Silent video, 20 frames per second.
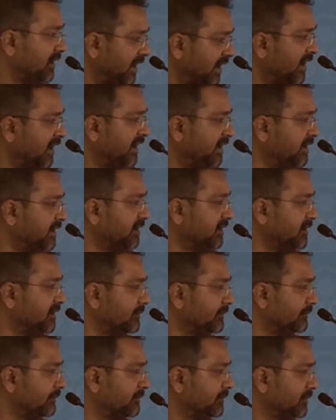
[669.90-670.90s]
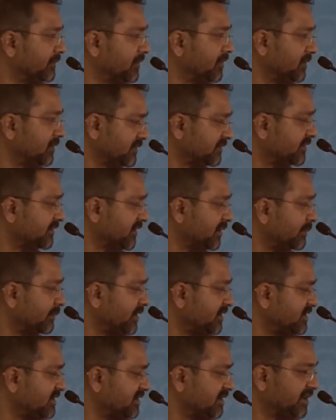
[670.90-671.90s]
edit, center
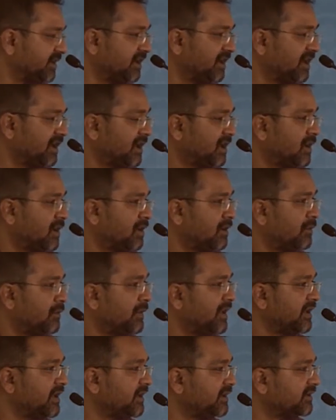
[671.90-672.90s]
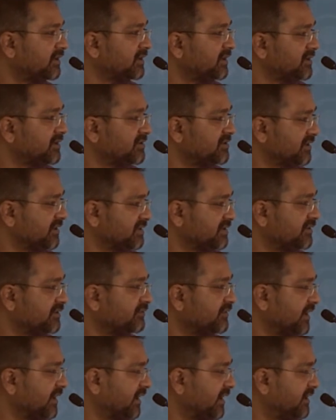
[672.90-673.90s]
page edit, where it
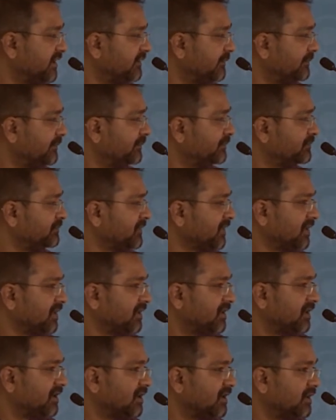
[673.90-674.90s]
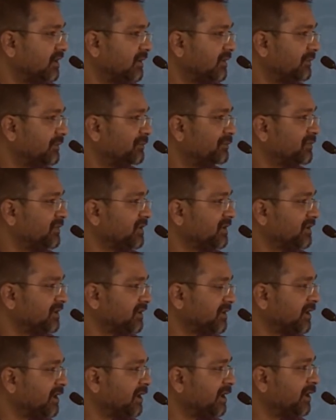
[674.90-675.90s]
justified the
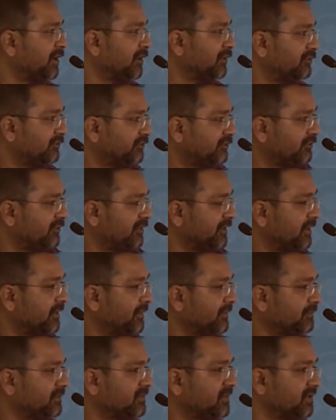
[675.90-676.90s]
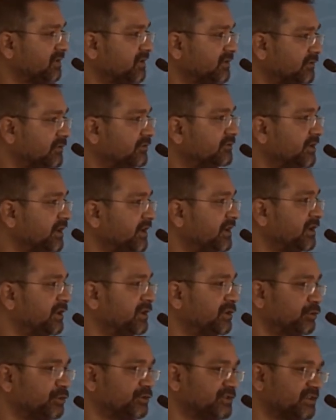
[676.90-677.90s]
killing of the 58
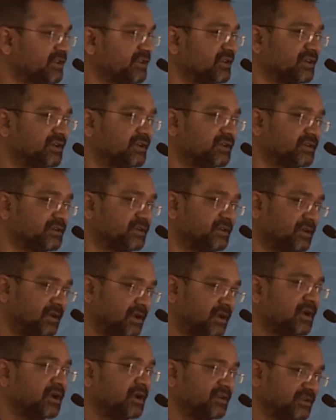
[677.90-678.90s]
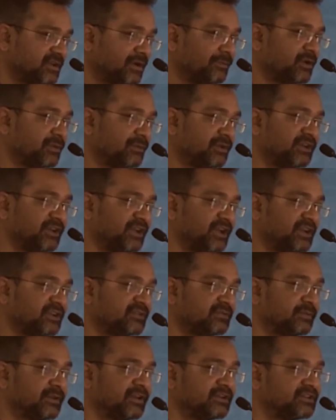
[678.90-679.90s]
Hindus in the Sabarmati
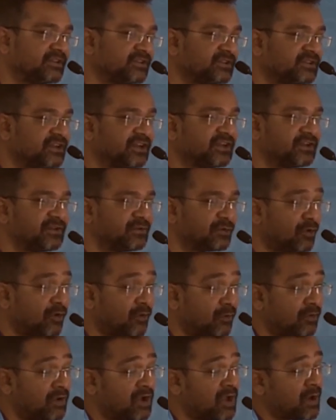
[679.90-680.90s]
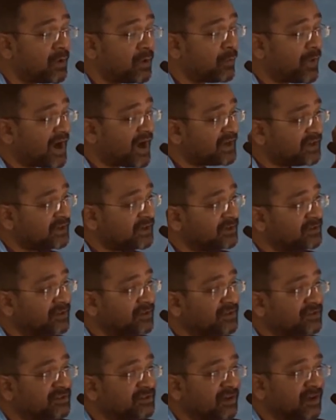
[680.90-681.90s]
Express. It said, why did
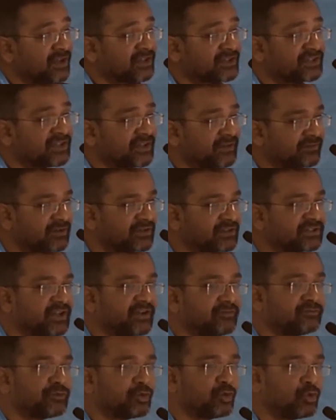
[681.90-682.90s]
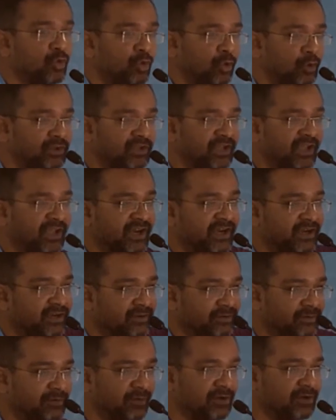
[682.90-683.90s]
these caste sevaks have to go there and